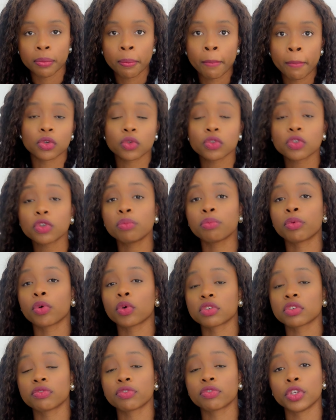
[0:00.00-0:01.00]
It's also
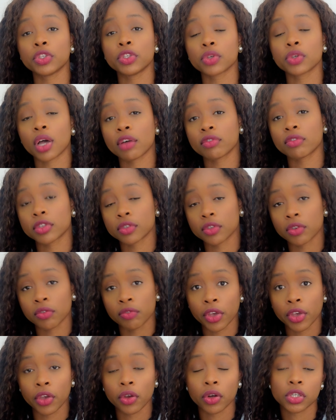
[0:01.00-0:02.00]
important for you to have a
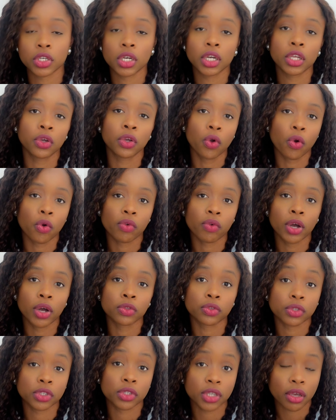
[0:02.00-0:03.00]
surveyor actually go around
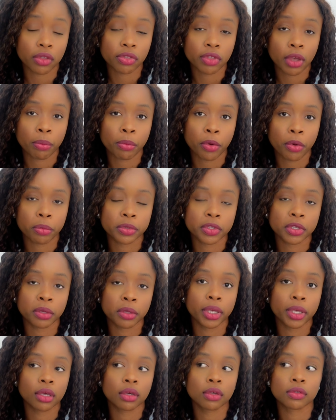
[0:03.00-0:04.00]
to check that property,
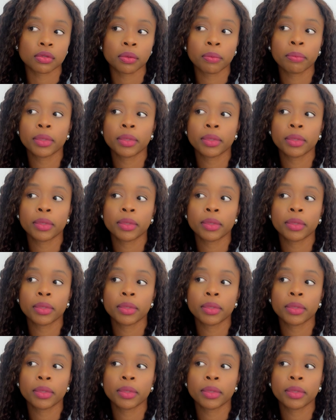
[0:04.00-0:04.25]
because